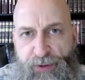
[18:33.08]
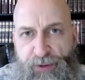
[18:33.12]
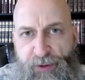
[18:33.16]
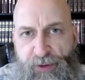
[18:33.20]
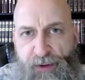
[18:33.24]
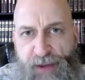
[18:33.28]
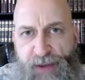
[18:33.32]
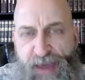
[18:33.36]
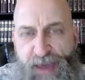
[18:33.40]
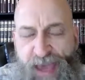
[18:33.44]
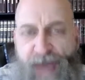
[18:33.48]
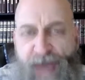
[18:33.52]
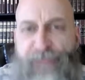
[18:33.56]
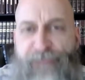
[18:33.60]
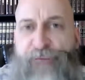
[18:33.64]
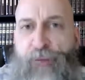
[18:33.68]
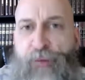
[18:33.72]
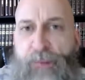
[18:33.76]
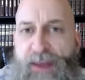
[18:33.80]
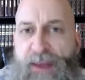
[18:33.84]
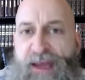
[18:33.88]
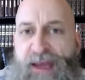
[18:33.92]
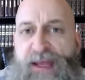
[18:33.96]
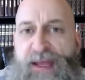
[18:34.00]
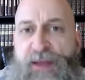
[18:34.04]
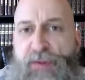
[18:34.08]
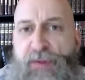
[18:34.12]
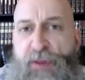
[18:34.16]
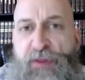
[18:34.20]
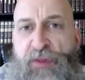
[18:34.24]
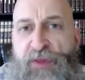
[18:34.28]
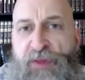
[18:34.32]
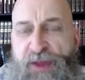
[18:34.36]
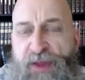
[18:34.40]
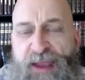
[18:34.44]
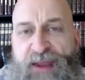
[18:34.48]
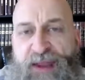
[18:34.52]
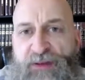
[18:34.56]
And for many of the
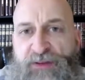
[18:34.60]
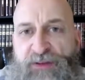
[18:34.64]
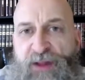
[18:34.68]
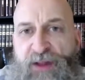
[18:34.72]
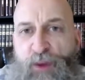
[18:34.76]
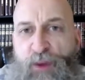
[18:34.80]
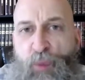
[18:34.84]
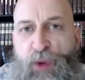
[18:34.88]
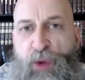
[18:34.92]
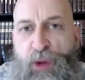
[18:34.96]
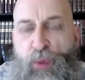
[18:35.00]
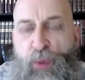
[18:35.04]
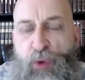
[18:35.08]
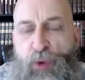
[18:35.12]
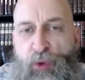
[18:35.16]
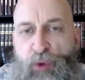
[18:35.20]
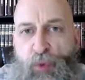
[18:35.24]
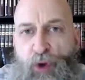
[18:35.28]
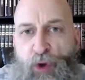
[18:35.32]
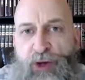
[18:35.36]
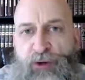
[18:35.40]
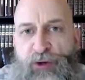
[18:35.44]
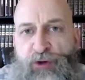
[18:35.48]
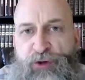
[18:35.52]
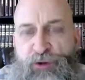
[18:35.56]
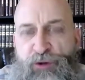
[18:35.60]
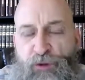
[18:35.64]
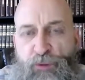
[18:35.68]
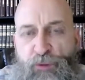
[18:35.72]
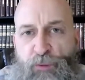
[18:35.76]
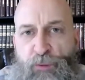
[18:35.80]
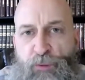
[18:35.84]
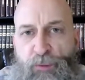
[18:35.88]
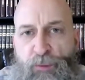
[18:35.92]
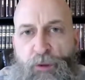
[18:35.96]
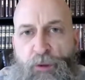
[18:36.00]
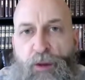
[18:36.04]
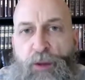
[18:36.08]
things that we would want to
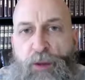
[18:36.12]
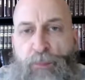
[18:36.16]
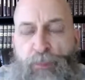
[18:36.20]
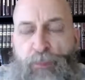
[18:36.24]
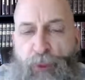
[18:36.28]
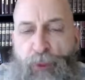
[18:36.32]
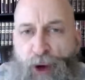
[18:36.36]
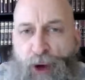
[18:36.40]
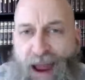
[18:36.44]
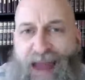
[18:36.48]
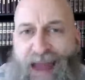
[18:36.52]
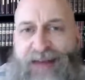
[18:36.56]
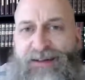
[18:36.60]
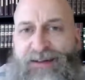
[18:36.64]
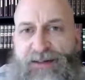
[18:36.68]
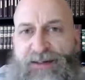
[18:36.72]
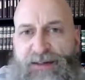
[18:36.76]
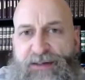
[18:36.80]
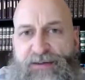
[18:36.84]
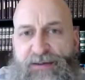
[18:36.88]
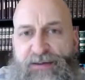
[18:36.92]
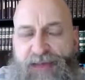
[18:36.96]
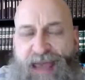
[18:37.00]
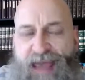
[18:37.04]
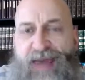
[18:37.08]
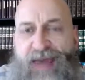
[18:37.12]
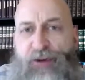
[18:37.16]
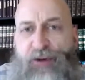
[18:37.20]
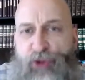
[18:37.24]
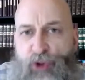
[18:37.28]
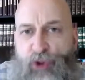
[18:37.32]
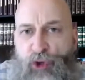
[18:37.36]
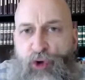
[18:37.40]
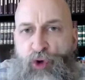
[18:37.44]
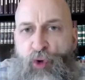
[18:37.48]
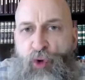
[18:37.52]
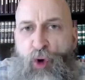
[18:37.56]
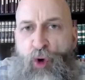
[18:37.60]
practice and
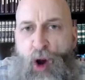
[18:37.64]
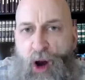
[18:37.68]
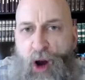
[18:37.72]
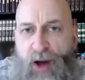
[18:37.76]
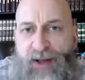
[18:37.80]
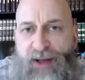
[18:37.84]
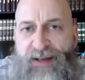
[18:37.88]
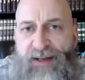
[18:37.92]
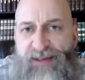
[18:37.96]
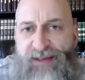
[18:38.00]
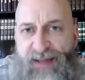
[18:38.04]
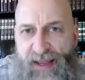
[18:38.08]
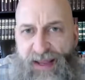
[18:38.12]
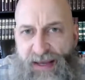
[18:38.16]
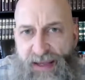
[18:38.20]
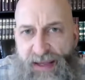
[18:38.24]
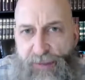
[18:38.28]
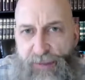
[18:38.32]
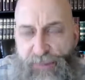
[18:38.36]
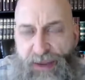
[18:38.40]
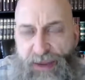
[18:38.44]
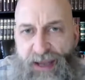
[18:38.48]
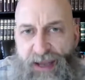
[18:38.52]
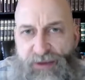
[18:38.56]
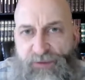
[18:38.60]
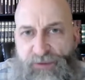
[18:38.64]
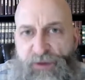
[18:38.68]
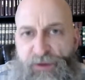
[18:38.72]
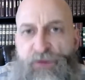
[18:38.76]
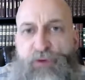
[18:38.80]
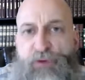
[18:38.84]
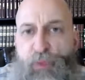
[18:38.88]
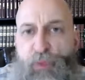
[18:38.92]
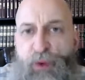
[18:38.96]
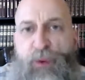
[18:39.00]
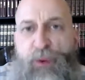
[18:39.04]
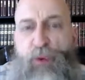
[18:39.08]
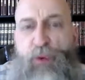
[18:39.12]
do on a daily basis, we
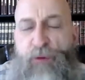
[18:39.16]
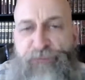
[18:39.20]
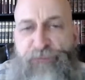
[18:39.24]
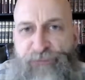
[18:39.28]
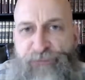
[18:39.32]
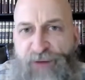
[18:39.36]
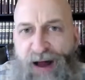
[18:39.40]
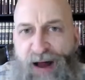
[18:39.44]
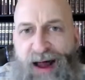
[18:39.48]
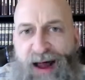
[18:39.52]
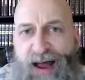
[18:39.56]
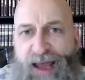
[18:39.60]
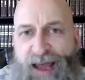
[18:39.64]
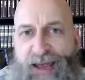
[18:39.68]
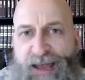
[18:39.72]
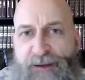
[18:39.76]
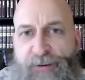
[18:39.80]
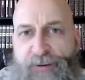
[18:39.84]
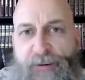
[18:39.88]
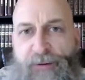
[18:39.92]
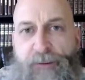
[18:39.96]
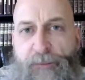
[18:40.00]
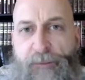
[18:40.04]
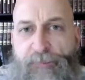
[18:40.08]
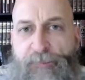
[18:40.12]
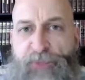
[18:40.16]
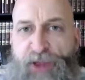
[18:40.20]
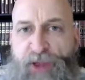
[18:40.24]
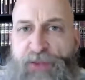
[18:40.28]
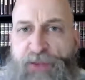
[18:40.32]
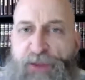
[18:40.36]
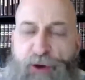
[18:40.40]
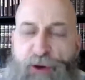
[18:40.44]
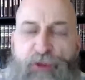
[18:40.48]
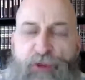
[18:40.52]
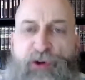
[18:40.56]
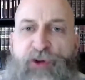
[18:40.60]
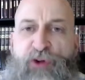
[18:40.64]
will find that they're
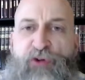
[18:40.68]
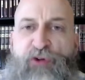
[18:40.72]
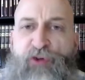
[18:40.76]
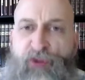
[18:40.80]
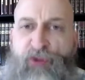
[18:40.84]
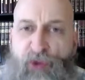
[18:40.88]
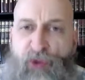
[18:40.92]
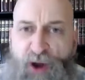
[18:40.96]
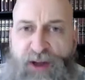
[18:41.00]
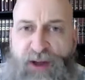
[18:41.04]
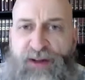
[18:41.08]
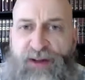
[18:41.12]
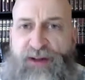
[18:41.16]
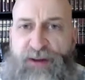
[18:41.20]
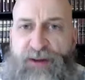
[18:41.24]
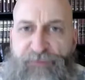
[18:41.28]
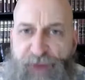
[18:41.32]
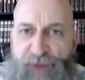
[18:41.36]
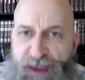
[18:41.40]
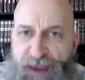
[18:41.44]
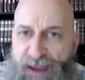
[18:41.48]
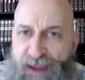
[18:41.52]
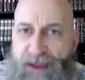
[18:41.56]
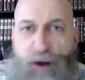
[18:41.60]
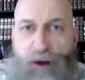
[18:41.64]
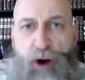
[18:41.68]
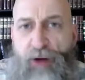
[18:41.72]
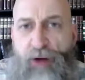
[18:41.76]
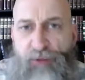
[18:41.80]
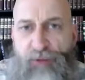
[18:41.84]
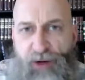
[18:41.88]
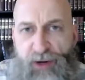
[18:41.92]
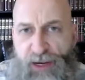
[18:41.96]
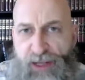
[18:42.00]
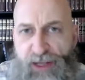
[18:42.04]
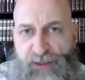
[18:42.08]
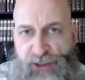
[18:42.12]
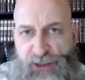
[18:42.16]
destructive in our
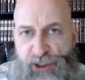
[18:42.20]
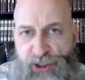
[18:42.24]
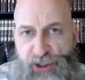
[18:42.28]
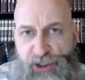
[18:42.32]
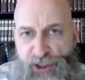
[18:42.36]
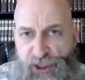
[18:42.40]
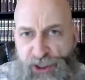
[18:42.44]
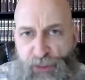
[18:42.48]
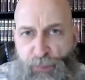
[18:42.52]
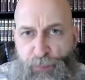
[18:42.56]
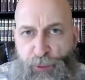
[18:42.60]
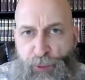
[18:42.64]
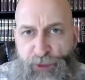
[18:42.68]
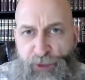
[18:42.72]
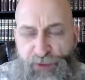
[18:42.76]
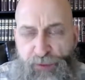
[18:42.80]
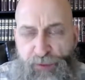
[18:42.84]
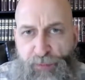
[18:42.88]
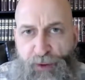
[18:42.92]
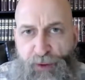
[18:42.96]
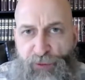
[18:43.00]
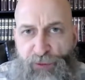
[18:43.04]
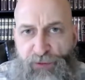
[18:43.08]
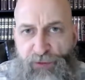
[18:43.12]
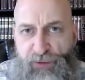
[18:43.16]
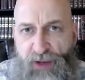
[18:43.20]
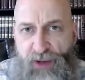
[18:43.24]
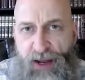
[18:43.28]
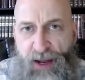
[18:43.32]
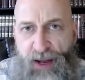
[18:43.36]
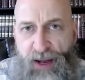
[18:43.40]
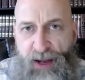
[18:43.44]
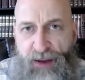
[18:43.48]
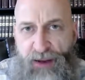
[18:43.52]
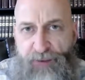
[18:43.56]
relationship with the Most High.